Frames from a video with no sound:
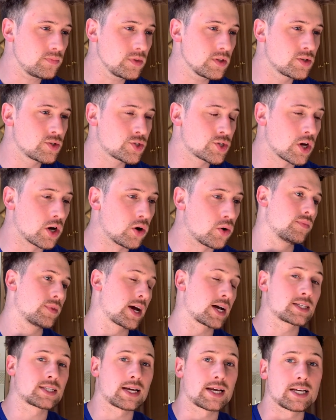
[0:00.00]
So
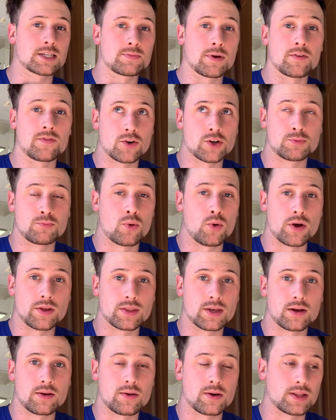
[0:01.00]
that's, I guess, my first point
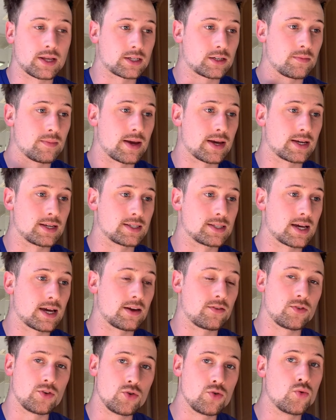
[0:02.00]
that I would like to make is that
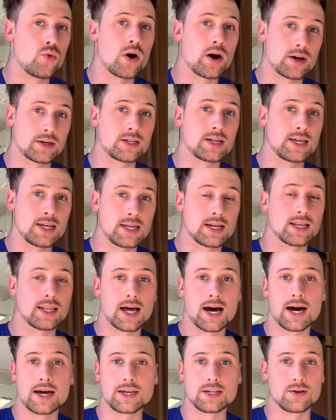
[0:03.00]
if you want to eat a
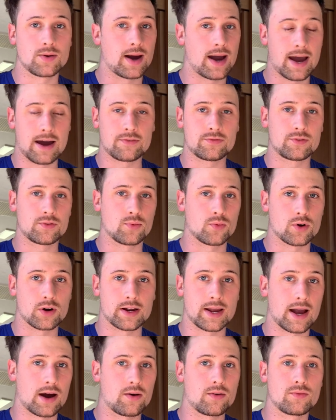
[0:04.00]
lot, you have to
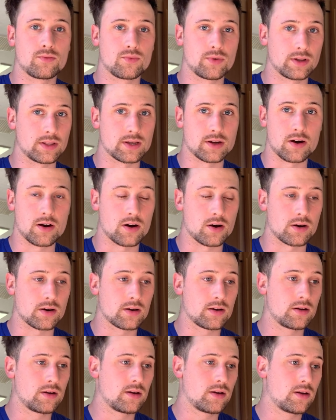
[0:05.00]
work out really hard
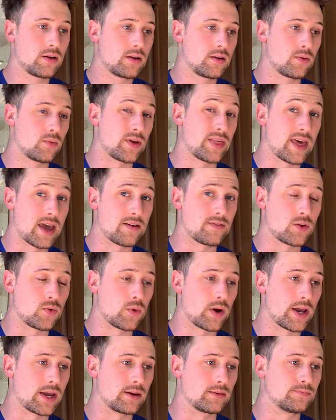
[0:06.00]
with heavy
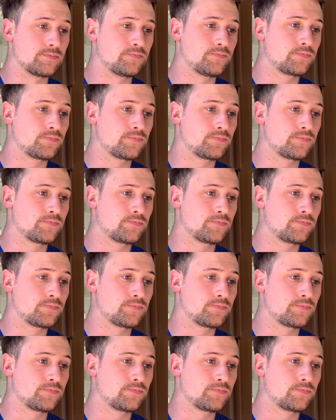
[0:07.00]
weight.